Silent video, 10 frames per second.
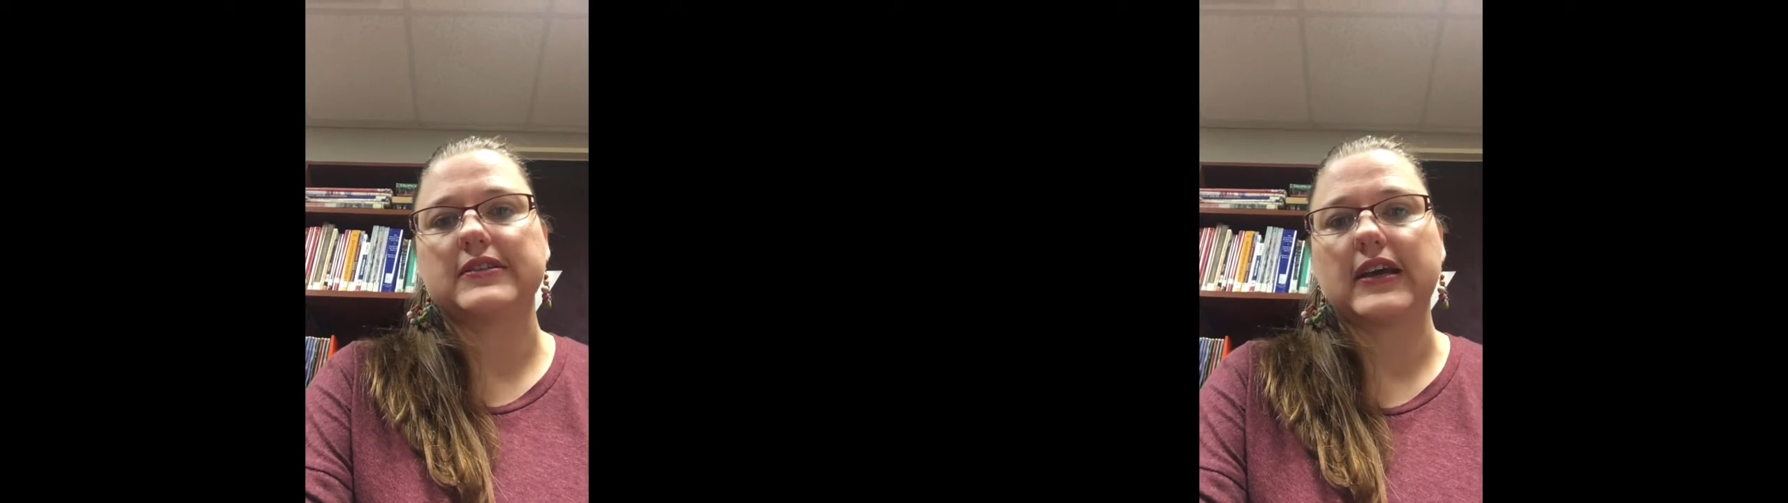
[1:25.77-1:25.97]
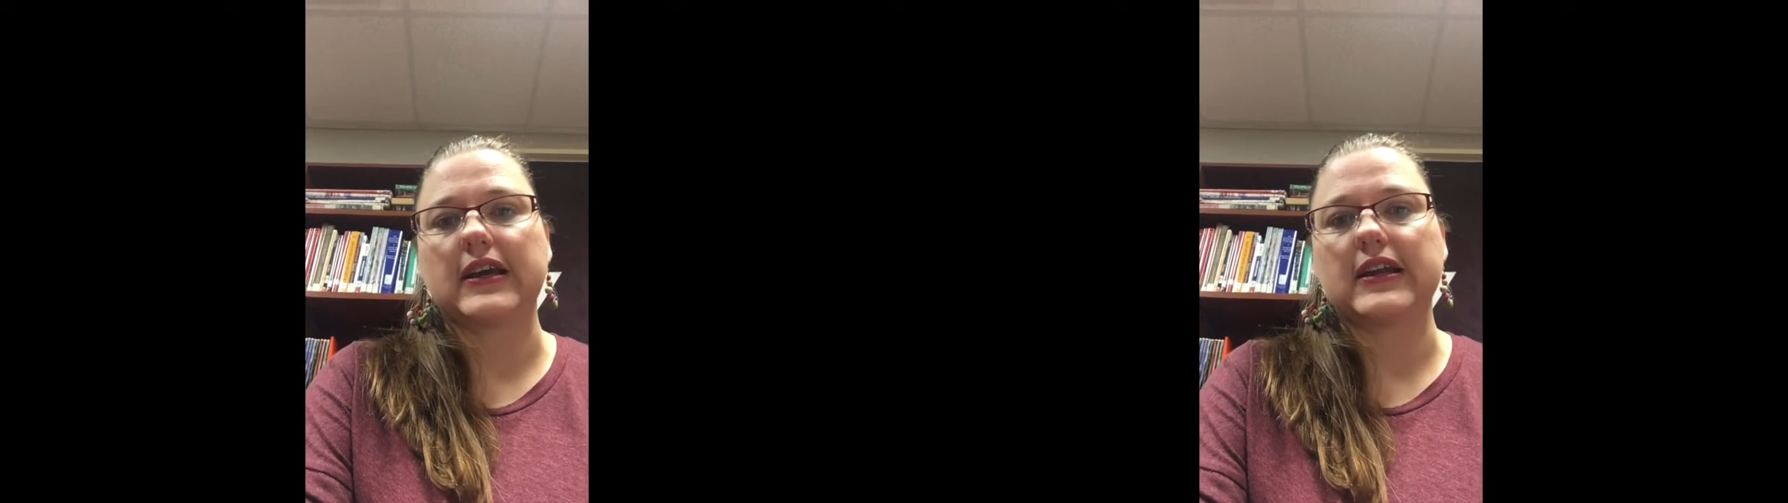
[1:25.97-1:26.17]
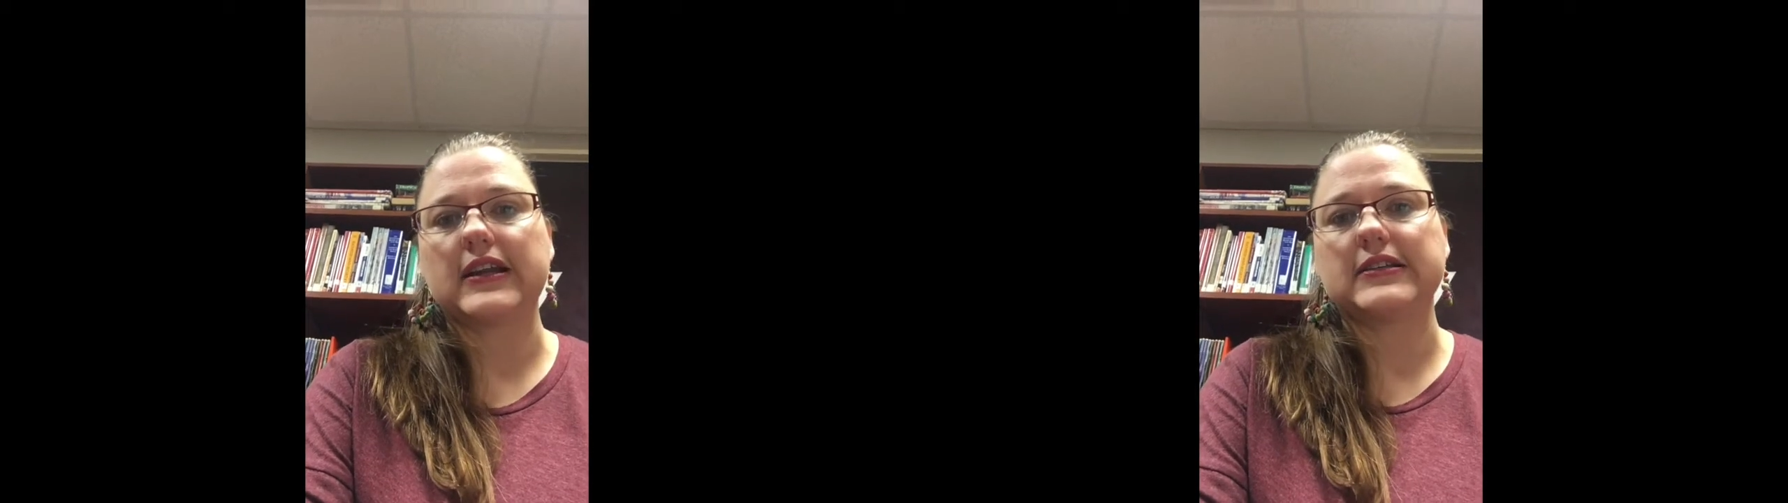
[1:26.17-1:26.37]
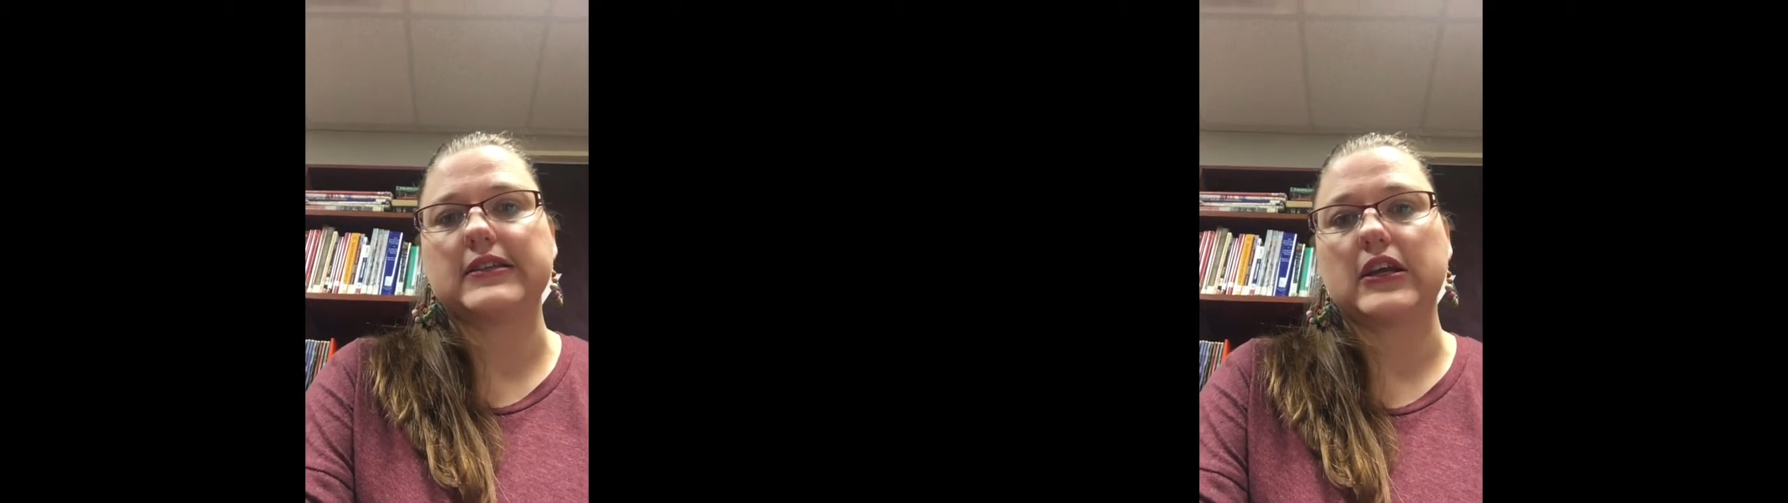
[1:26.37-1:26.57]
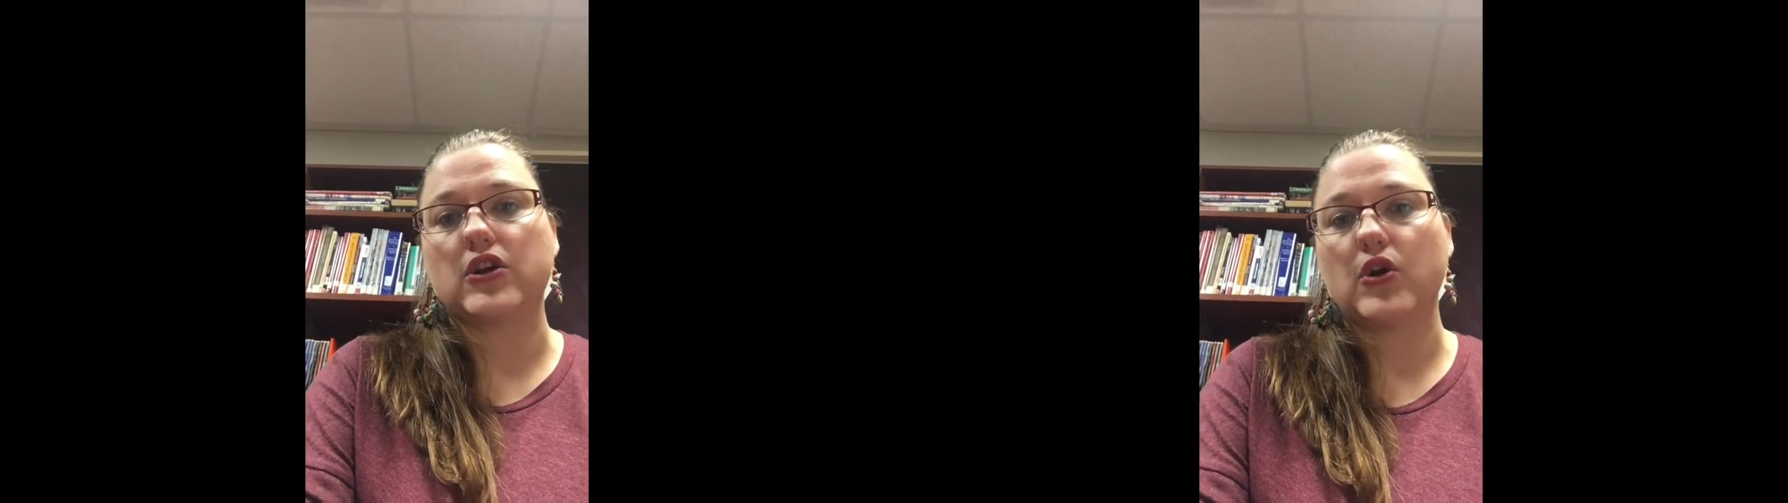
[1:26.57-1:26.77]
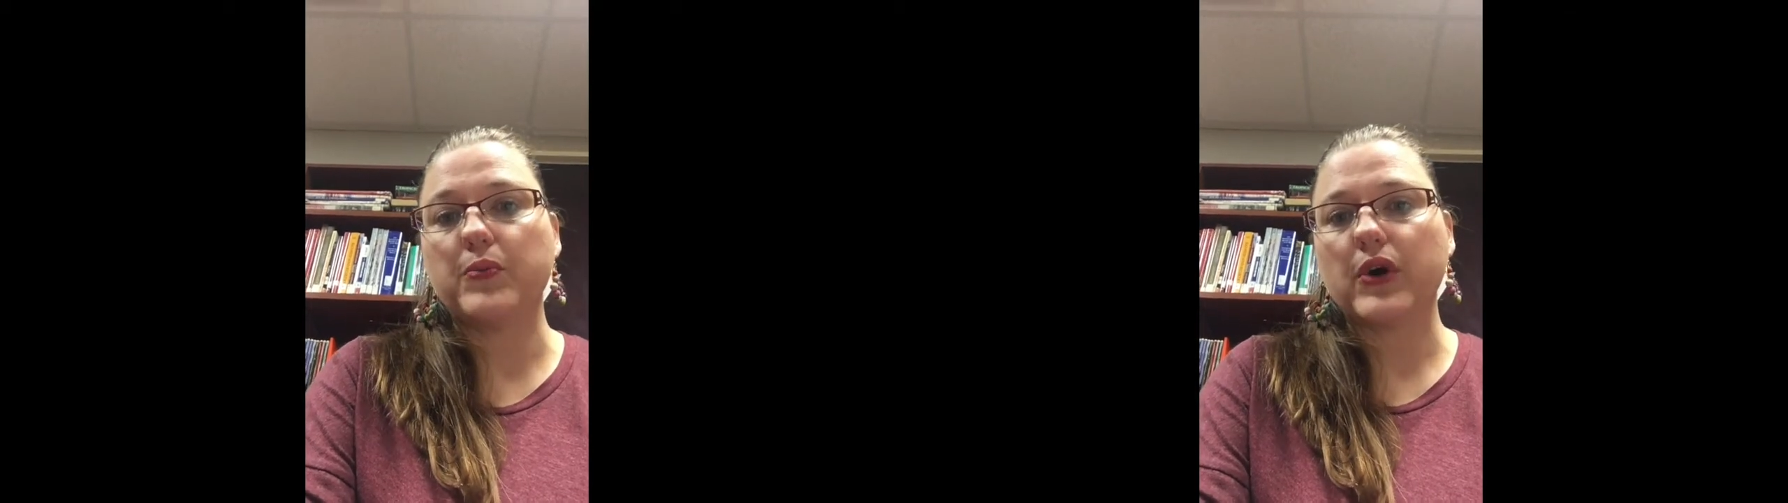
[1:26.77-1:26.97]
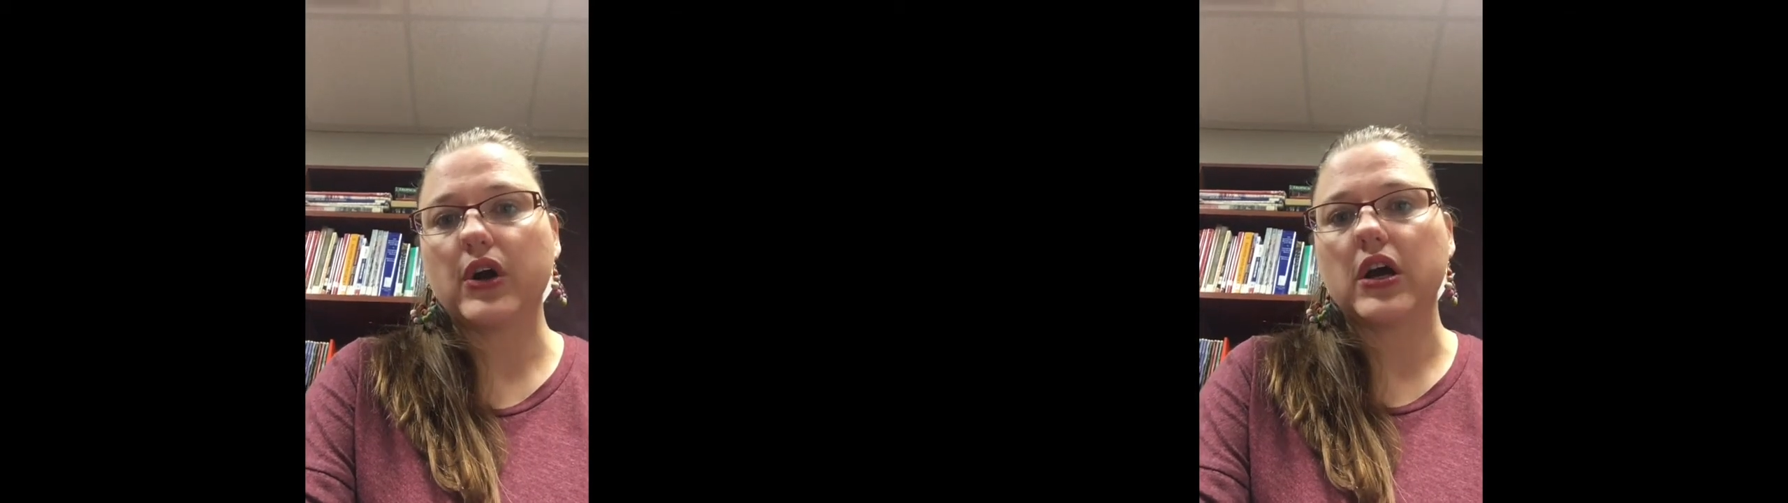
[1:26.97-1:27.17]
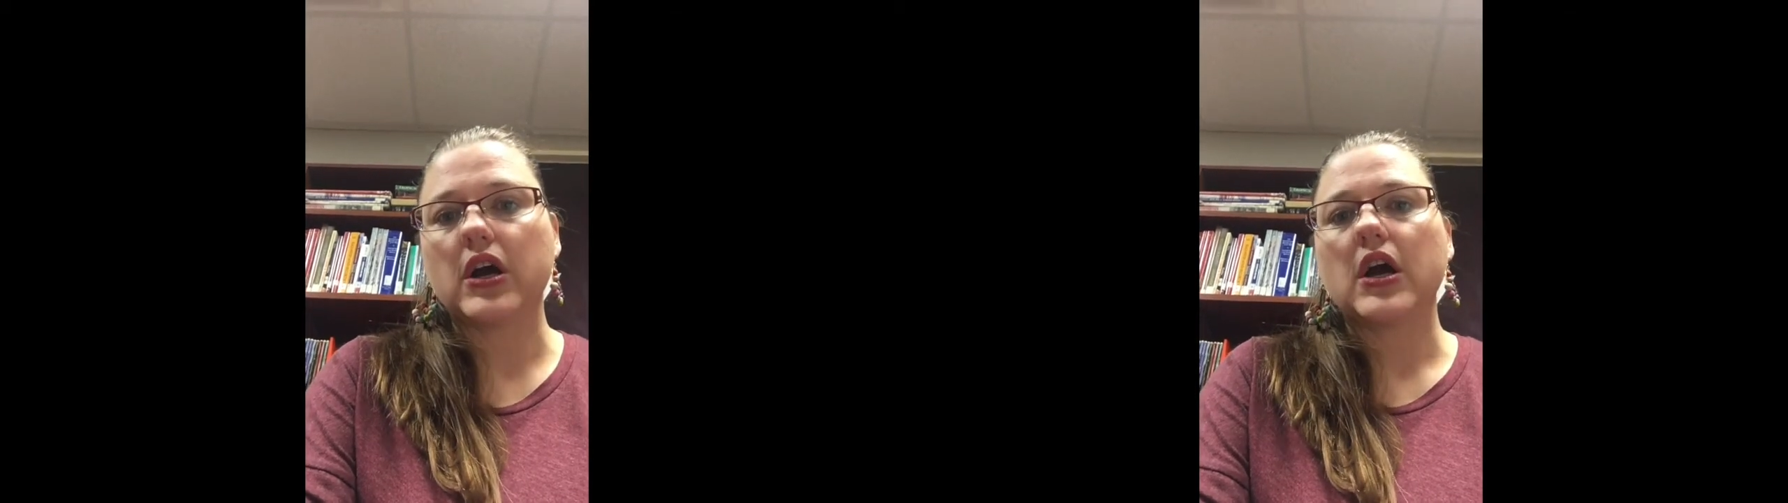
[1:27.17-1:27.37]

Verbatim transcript: second is a notebook notebook.